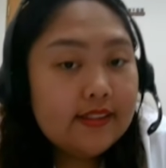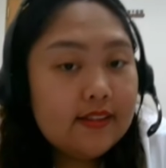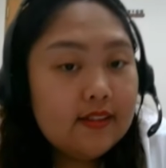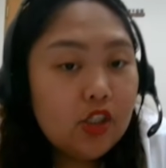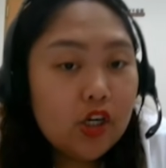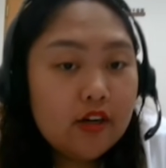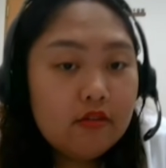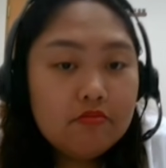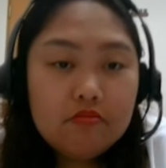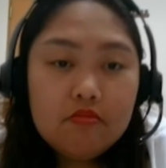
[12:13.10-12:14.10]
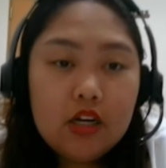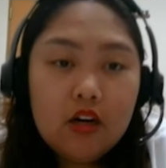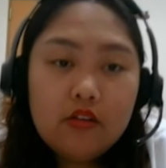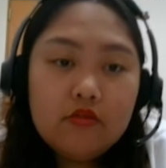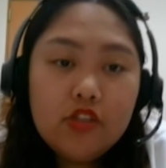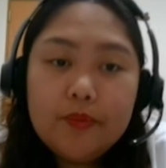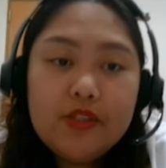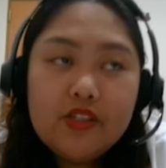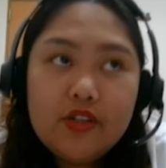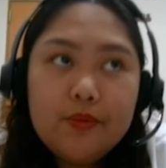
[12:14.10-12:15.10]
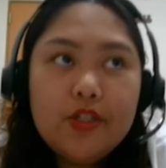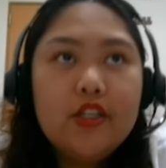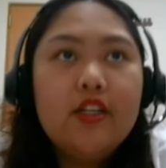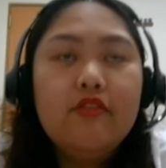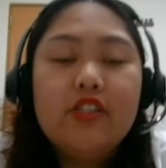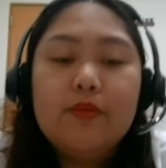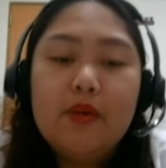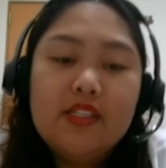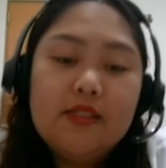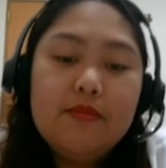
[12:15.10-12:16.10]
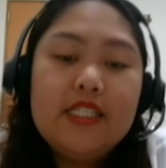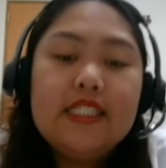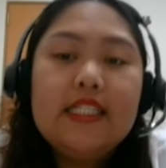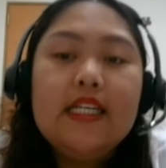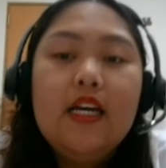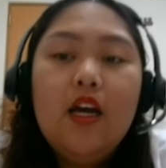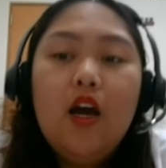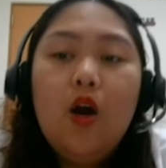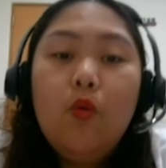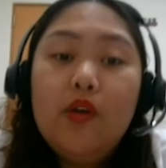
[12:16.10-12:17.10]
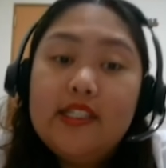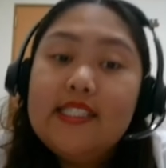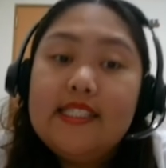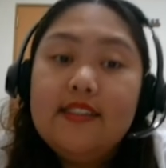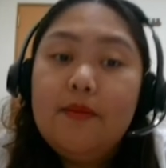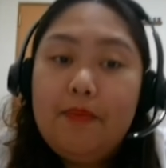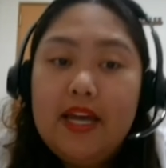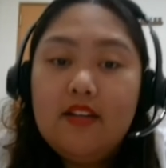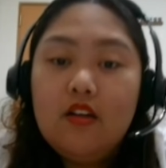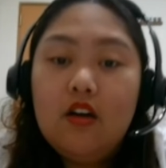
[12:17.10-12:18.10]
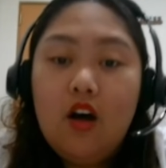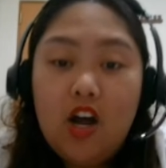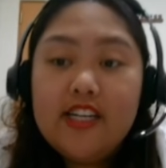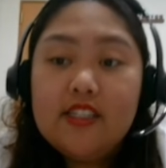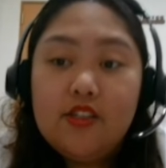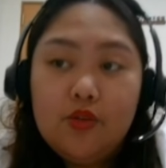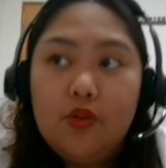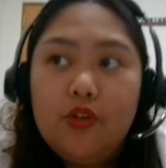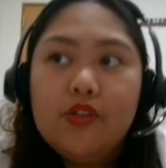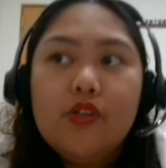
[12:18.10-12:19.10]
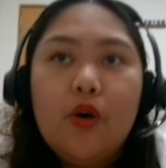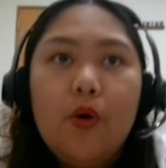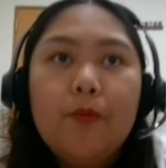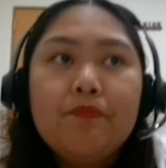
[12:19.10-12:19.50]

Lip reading: your job description and responsibility will still depend on the school. So,